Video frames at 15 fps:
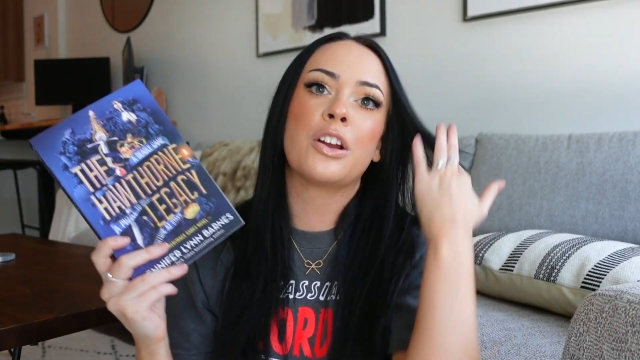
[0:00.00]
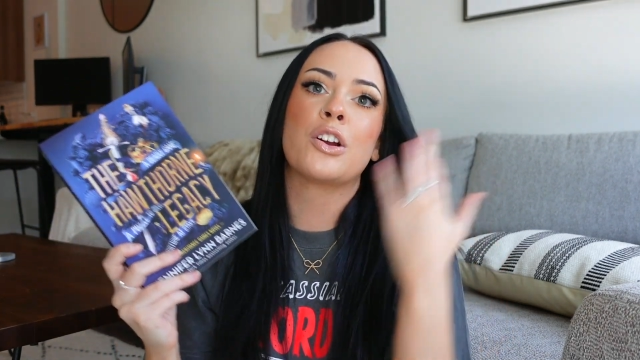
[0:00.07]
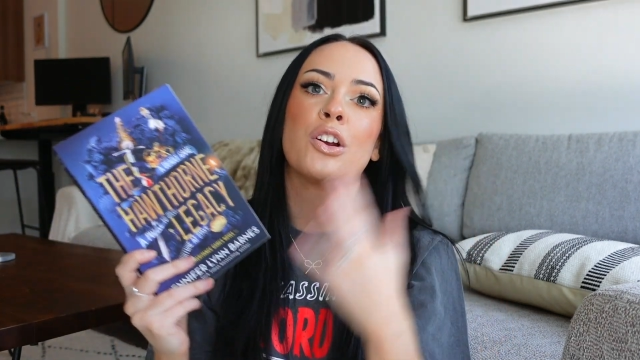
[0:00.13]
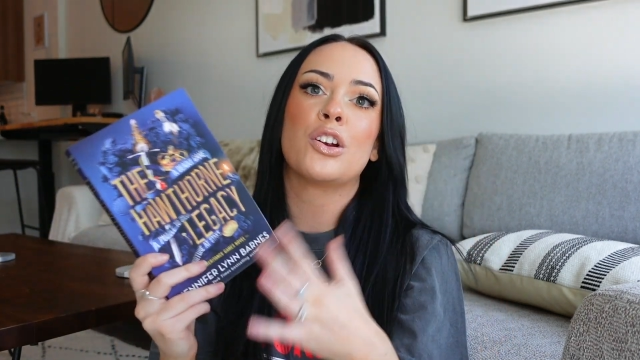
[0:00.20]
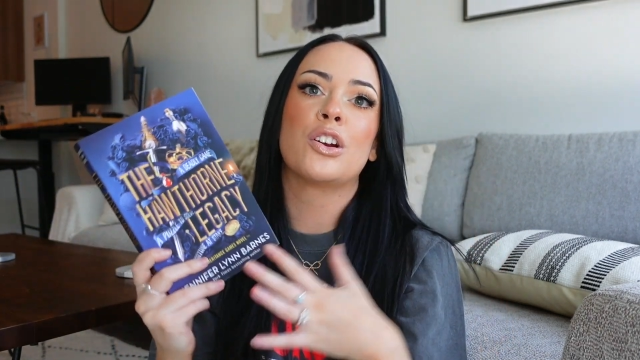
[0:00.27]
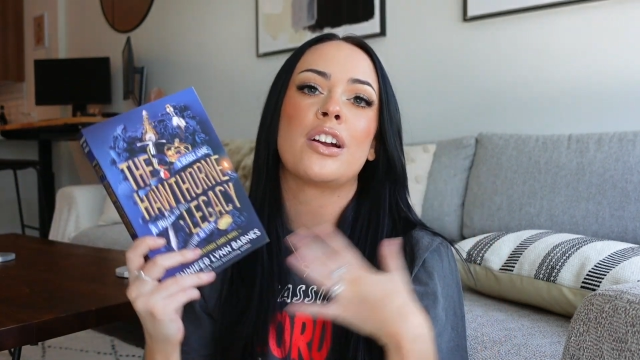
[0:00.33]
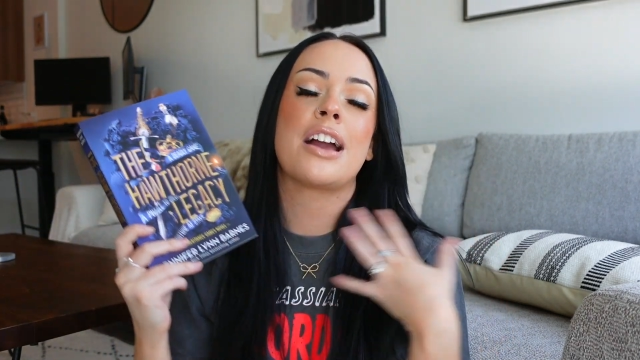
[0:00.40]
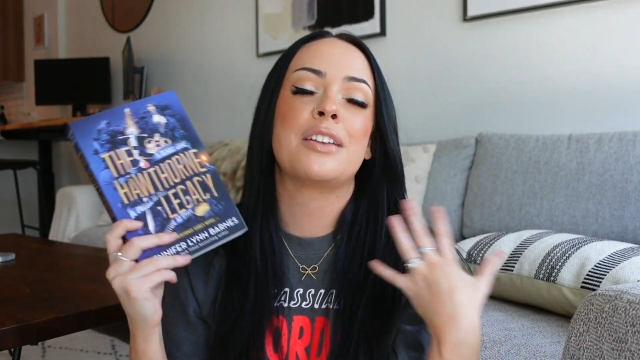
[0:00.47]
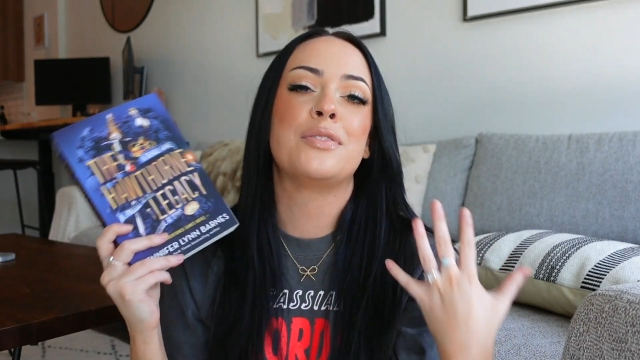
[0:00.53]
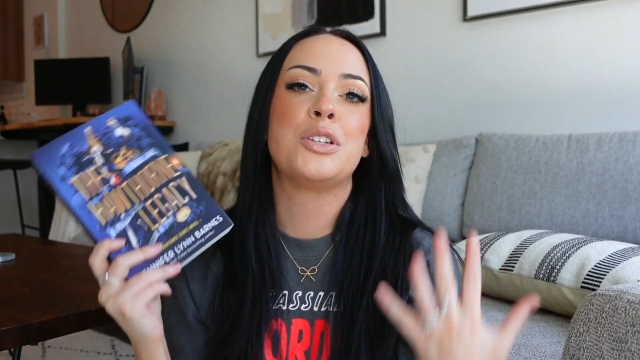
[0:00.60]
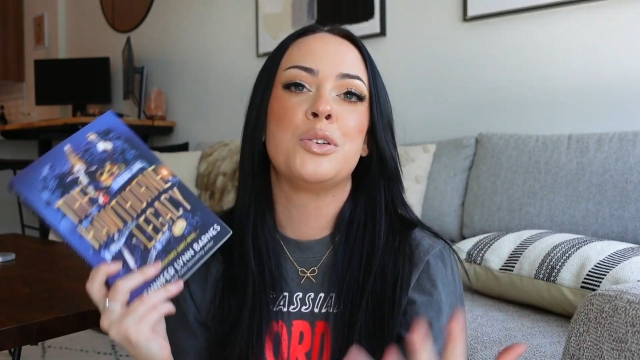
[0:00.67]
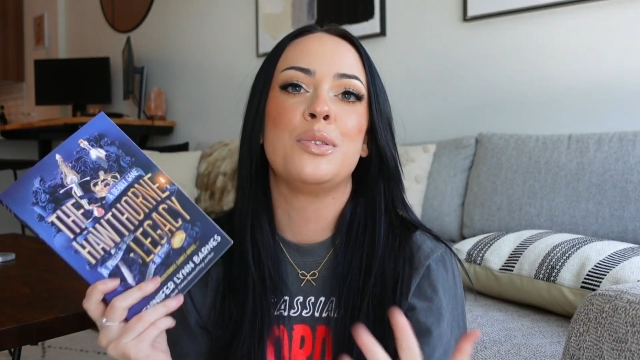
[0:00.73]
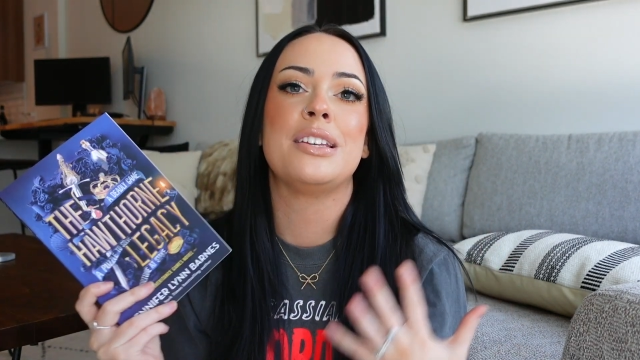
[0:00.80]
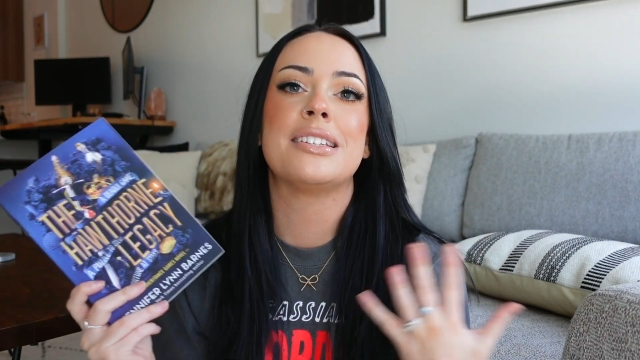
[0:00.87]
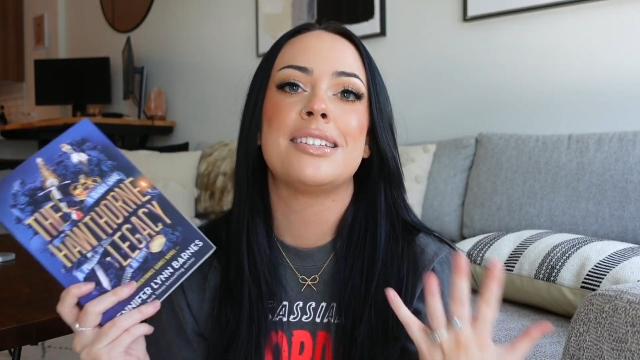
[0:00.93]
her kind of
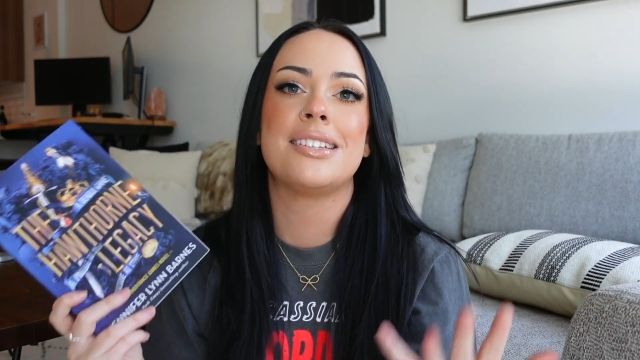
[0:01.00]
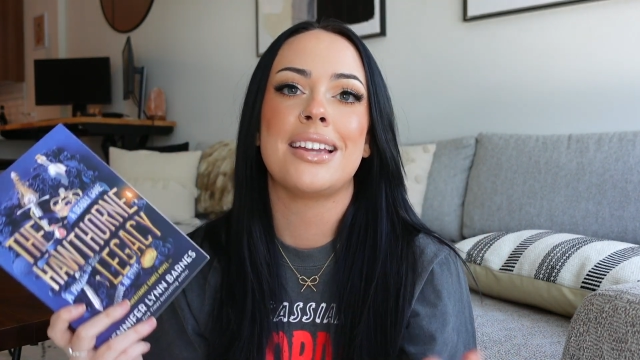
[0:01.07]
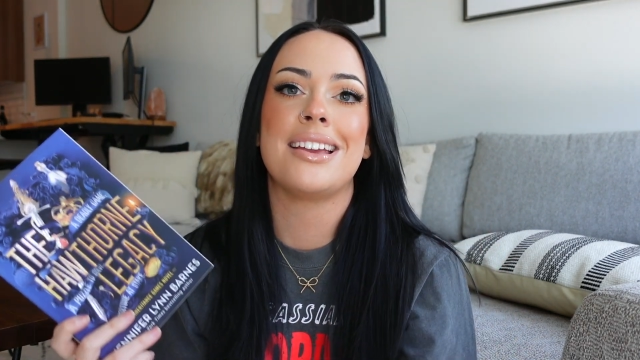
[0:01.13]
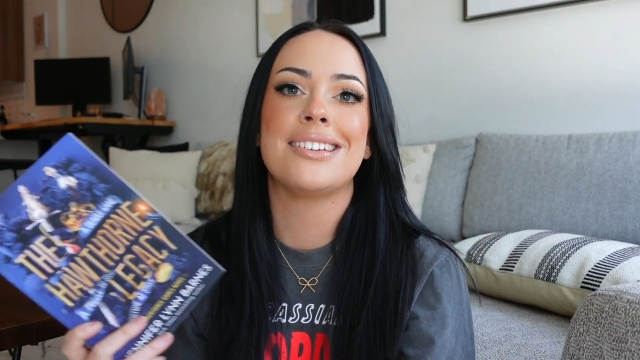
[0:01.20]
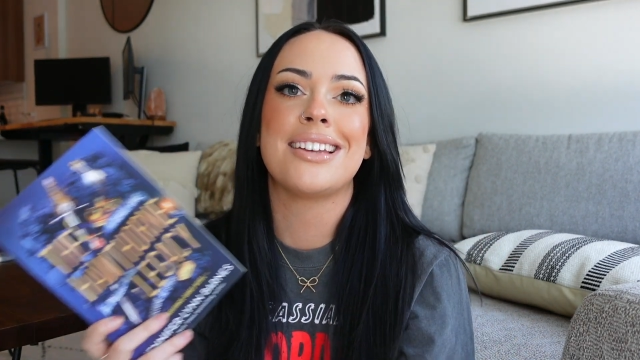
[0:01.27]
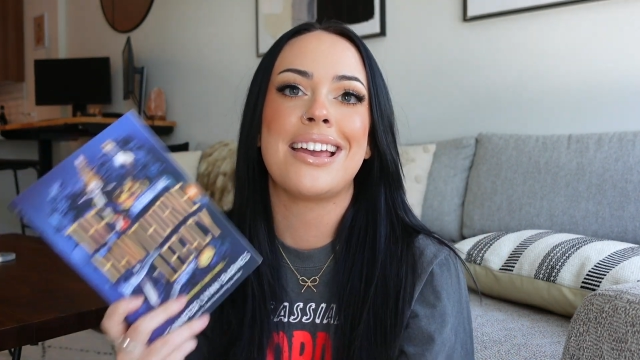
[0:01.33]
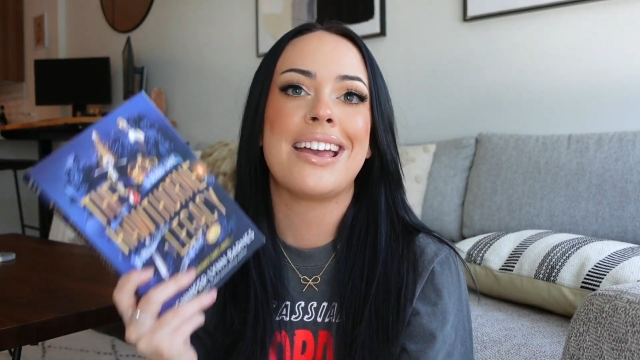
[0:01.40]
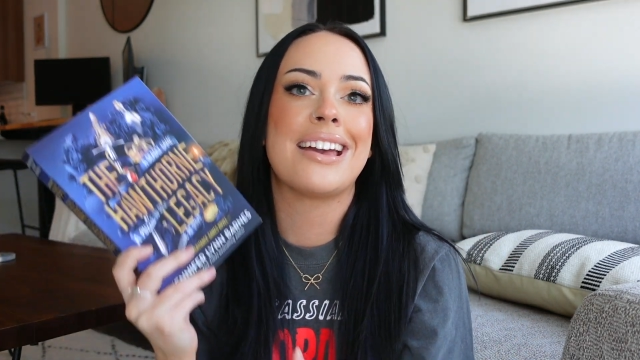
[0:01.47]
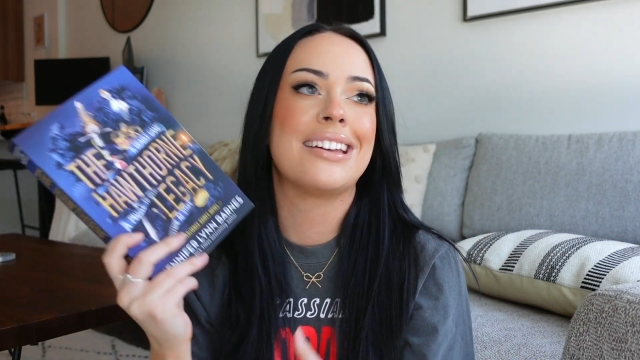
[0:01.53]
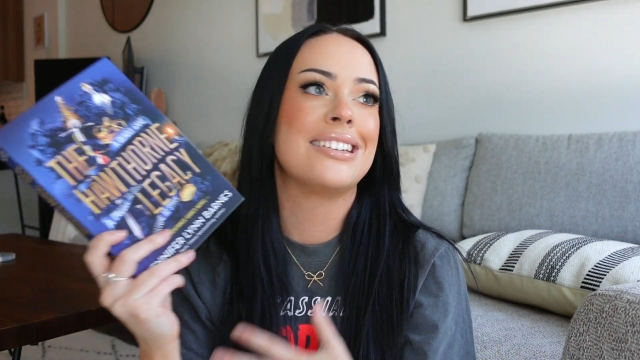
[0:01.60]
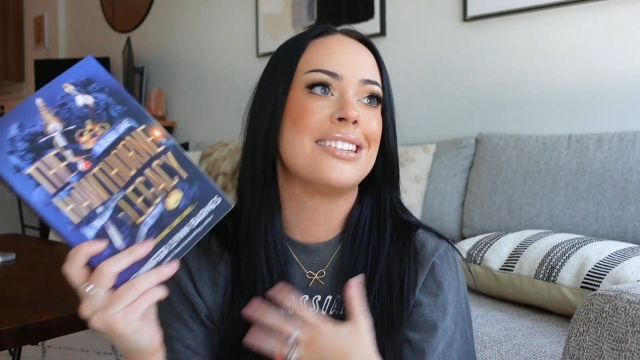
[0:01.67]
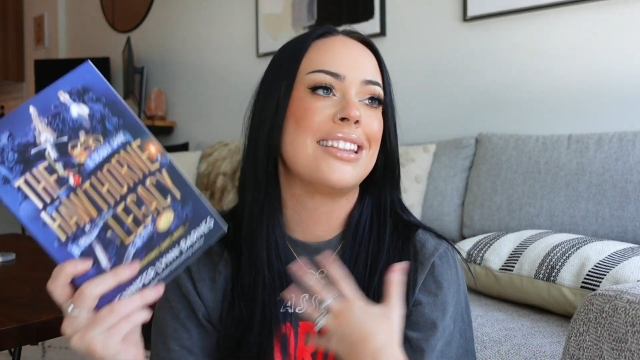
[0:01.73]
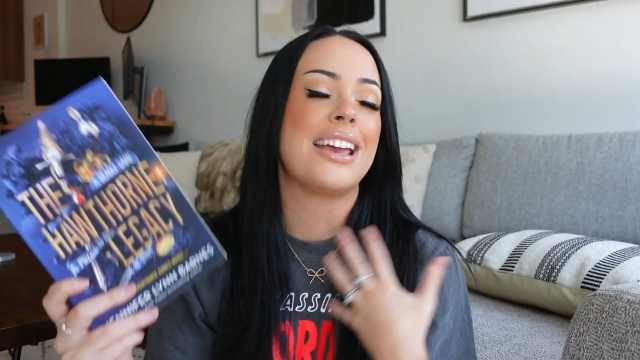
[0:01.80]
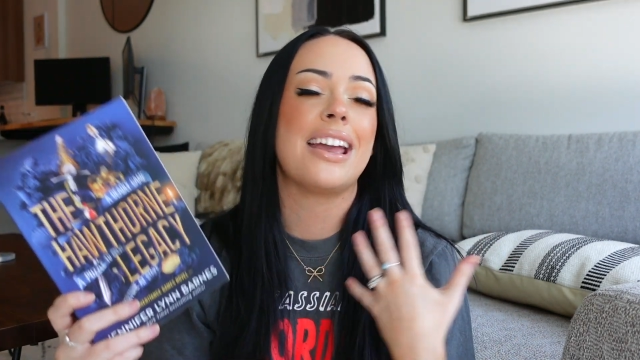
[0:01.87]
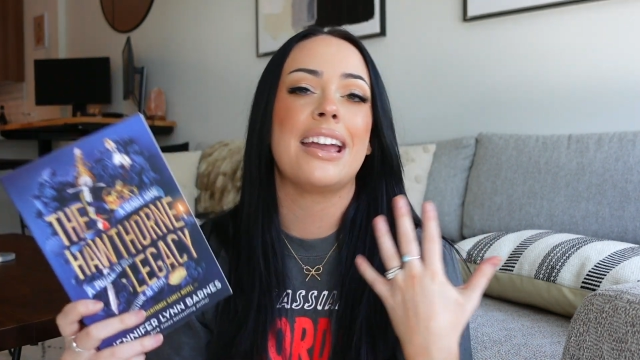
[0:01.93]
to the estate
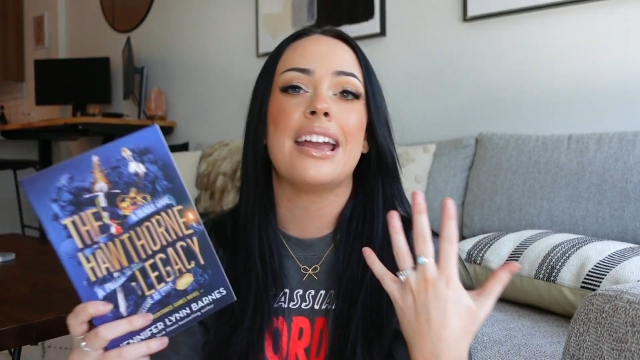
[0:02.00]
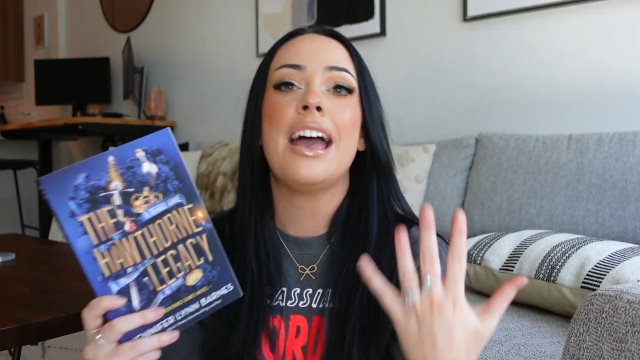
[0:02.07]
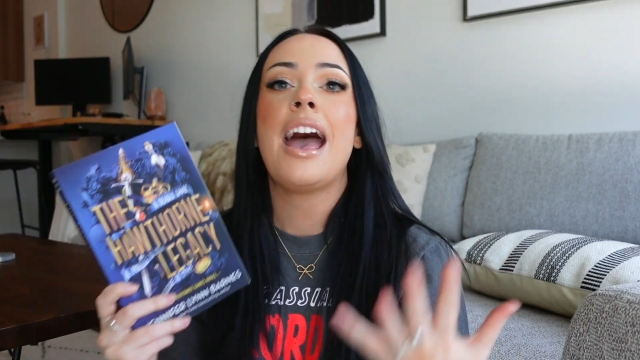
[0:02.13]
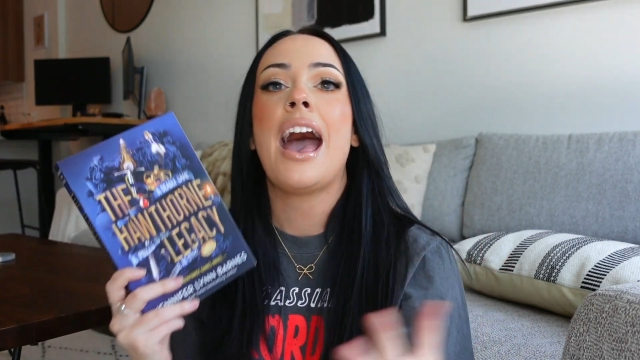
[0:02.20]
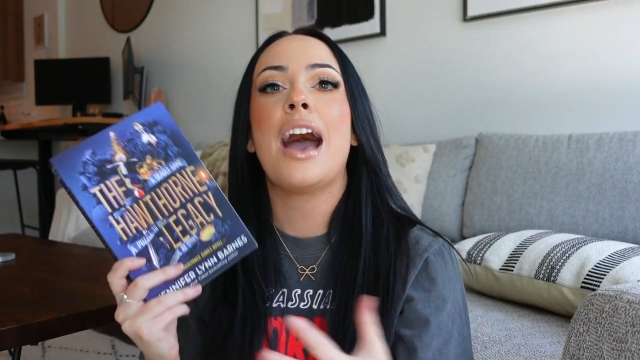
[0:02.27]
and they